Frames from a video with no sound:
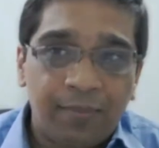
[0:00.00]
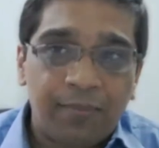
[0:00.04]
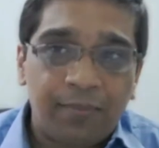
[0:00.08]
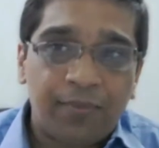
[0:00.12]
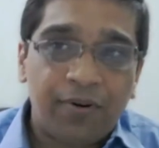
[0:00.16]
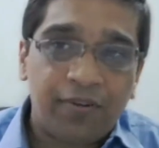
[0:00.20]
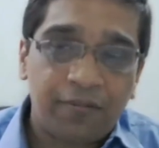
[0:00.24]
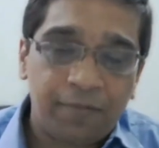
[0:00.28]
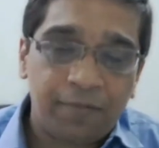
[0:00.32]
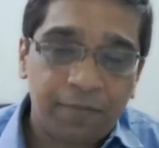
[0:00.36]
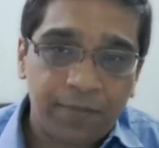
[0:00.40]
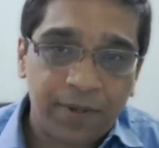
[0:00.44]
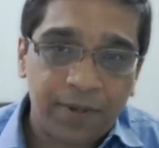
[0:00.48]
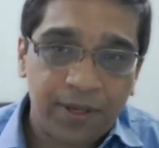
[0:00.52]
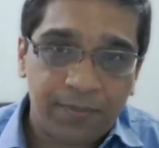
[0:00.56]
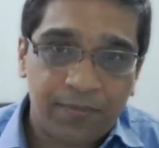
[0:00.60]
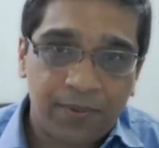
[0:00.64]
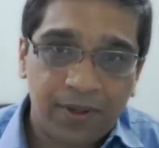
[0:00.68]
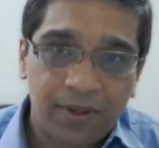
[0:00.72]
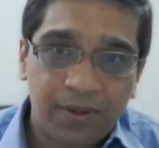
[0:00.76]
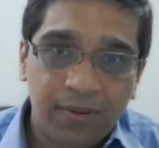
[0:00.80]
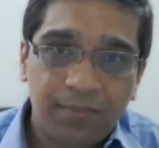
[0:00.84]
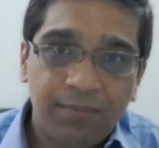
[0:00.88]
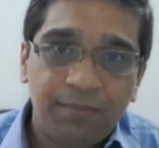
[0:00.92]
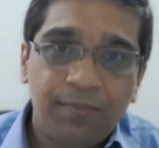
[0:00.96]
of people
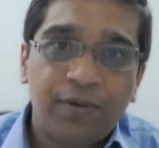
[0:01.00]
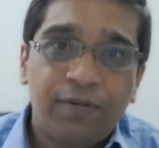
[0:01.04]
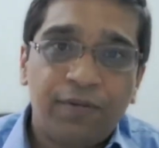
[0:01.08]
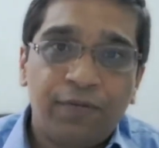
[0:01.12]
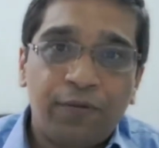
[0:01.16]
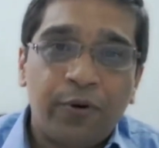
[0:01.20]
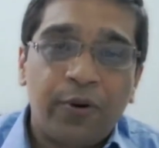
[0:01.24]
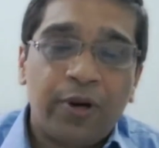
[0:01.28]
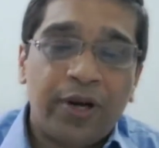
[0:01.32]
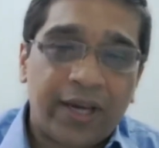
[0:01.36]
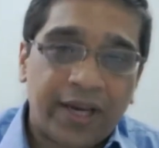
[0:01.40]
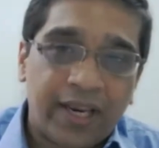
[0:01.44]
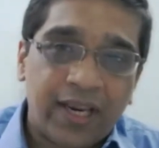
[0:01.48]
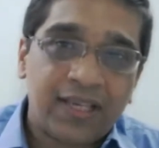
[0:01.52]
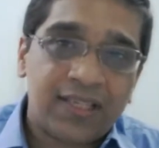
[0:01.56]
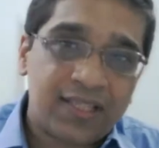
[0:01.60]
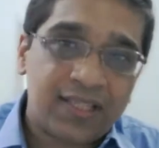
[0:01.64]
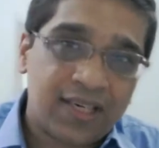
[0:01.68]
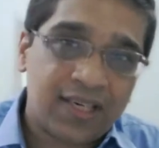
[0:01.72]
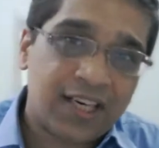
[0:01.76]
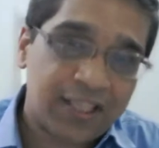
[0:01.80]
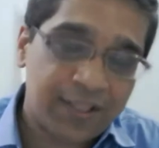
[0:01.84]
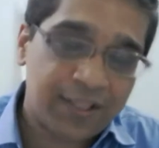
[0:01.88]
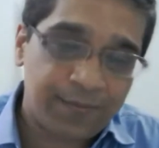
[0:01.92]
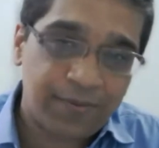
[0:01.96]
before it can
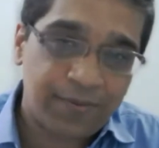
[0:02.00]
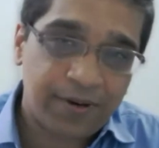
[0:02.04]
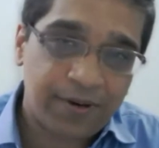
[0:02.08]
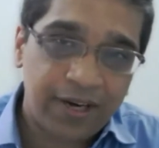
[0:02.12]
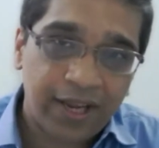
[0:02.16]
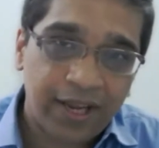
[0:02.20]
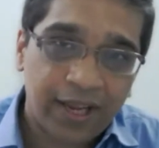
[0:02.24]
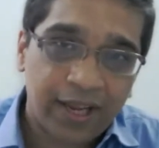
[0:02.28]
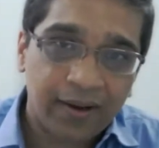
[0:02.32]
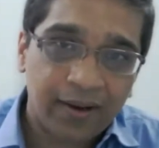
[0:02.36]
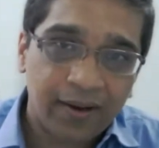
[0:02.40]
start spreading.